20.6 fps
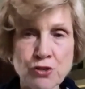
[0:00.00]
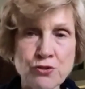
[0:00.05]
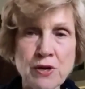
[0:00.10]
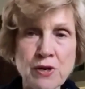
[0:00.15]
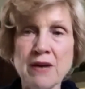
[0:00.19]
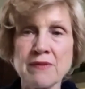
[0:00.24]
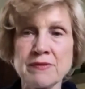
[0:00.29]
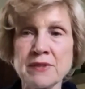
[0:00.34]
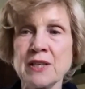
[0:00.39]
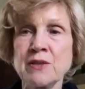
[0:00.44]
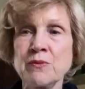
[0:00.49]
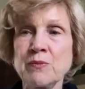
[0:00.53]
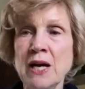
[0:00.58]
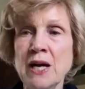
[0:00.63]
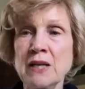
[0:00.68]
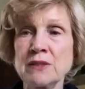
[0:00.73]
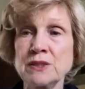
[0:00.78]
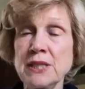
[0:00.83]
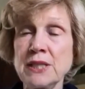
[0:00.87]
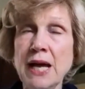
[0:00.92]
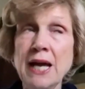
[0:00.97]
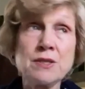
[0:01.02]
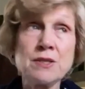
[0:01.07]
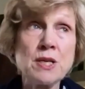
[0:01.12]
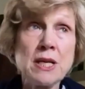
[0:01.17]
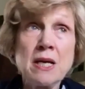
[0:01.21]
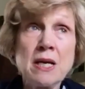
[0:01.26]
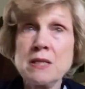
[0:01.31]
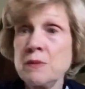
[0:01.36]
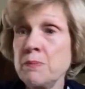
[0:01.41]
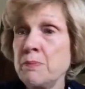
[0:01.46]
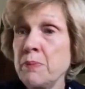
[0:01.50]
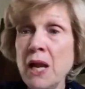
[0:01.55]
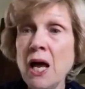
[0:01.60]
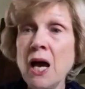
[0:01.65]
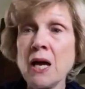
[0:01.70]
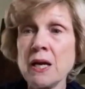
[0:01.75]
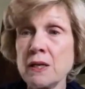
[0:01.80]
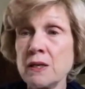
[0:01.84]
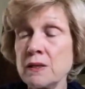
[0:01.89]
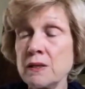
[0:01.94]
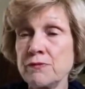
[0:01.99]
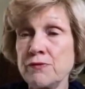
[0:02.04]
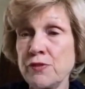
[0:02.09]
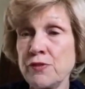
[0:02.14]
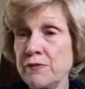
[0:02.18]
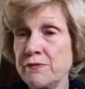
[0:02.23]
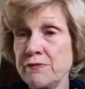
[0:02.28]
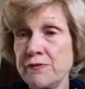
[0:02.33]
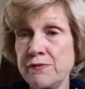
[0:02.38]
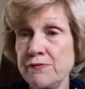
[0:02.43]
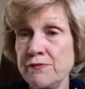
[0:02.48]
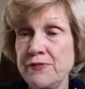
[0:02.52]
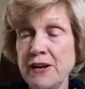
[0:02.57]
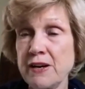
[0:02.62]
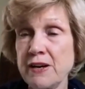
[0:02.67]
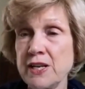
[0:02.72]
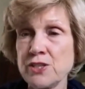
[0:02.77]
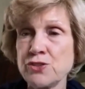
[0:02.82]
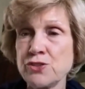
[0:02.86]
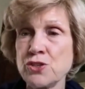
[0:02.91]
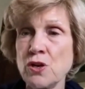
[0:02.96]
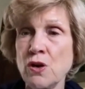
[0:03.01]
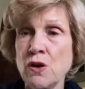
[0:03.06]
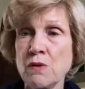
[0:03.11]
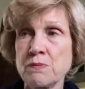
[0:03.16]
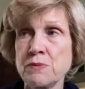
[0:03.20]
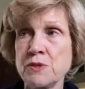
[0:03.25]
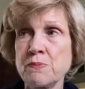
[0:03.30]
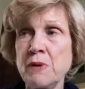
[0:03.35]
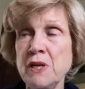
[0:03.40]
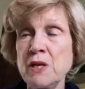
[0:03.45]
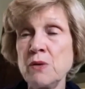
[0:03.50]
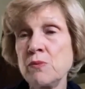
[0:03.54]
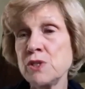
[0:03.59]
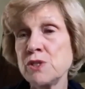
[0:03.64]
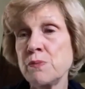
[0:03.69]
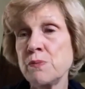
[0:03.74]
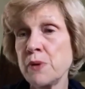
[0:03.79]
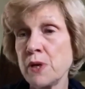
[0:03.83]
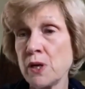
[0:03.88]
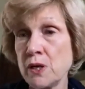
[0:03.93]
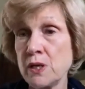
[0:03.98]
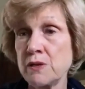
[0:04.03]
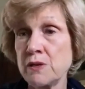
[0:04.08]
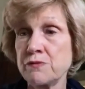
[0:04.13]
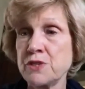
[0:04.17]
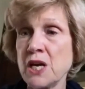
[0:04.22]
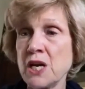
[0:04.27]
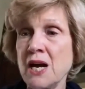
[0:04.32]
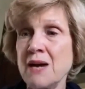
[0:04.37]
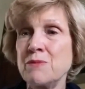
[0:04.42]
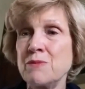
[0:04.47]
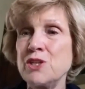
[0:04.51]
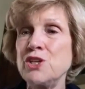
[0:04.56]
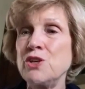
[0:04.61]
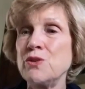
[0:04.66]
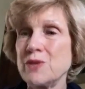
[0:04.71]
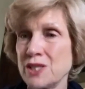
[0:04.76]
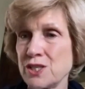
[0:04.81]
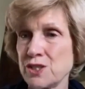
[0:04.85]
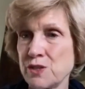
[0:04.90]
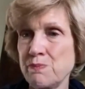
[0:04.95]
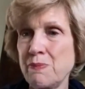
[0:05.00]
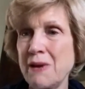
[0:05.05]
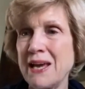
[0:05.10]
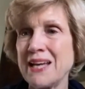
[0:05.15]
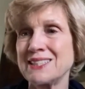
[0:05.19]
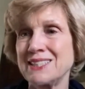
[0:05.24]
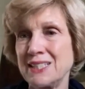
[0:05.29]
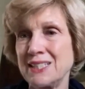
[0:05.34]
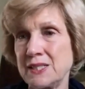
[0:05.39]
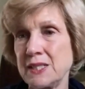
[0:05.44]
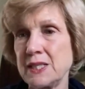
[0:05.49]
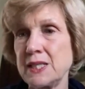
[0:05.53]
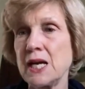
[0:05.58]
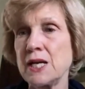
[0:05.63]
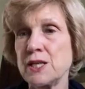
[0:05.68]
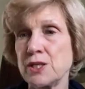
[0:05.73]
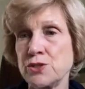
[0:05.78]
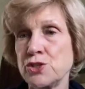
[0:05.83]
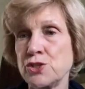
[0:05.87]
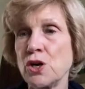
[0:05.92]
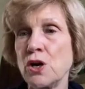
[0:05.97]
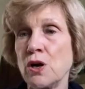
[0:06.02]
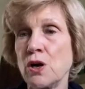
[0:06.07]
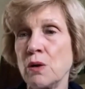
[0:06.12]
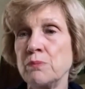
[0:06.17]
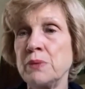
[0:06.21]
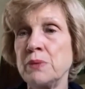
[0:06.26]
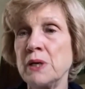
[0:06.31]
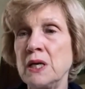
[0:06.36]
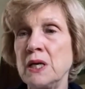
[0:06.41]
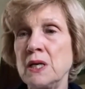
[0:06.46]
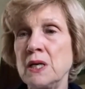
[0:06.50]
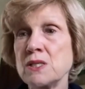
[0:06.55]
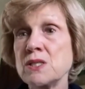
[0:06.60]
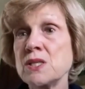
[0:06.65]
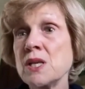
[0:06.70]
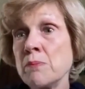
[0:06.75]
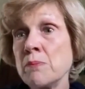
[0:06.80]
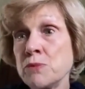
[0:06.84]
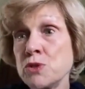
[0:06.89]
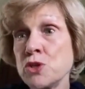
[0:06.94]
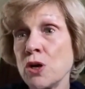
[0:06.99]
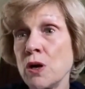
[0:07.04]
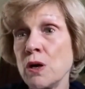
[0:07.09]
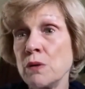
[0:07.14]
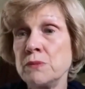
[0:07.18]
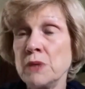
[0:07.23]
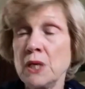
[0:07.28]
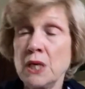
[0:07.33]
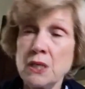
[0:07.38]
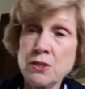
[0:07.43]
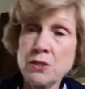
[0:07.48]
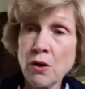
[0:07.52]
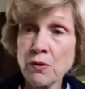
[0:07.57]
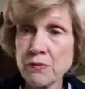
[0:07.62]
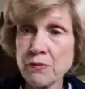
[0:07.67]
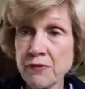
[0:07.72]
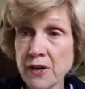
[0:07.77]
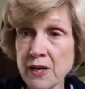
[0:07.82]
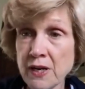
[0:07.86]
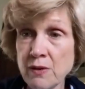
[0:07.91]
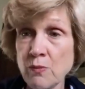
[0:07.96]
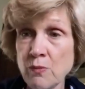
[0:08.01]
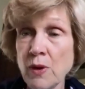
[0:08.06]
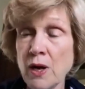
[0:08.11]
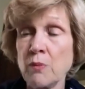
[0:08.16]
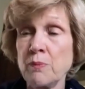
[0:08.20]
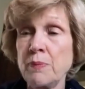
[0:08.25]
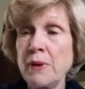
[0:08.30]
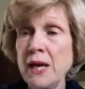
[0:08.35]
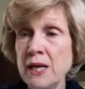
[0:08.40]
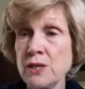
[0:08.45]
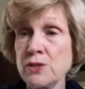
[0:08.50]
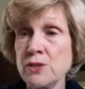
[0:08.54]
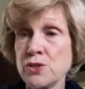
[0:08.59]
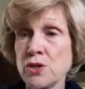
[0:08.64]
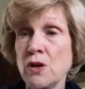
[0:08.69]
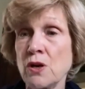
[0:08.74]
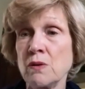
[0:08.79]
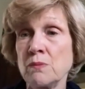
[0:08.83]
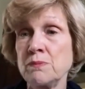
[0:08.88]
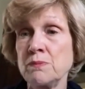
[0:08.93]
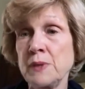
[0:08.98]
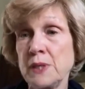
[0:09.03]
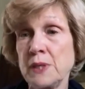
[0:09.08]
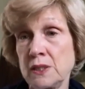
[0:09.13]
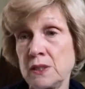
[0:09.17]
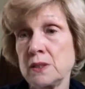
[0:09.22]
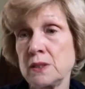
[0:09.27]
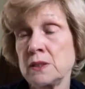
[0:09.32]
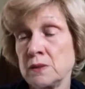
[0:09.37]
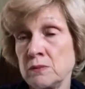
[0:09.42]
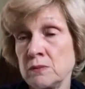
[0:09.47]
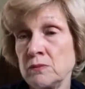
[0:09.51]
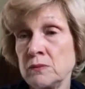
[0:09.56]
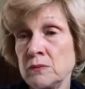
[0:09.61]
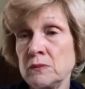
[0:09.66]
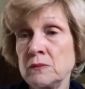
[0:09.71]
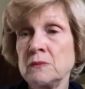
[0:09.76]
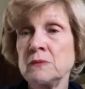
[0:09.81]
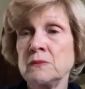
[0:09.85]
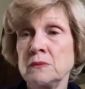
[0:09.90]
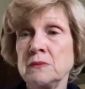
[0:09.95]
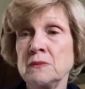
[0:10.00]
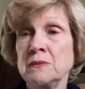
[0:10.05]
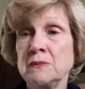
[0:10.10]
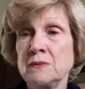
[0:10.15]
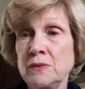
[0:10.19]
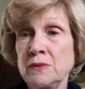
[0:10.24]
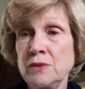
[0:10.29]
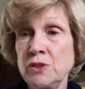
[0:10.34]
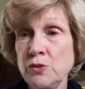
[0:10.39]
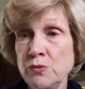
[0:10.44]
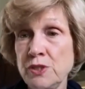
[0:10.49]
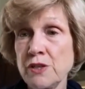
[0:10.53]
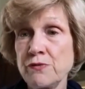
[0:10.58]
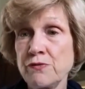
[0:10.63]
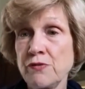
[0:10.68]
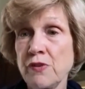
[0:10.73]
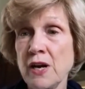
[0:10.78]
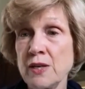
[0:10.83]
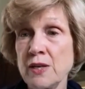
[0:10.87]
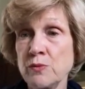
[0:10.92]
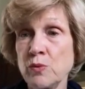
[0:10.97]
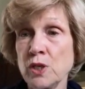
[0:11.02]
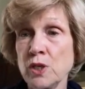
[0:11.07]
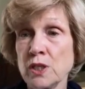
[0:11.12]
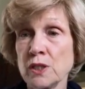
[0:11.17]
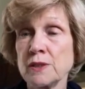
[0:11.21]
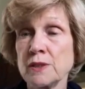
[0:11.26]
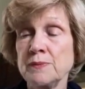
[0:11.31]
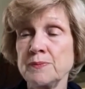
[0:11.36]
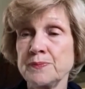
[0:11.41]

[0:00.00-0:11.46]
traveling around and applying for various jobs. But it was a period of time when you expected to get a job, some job, not a very well-paying job, but you did find work.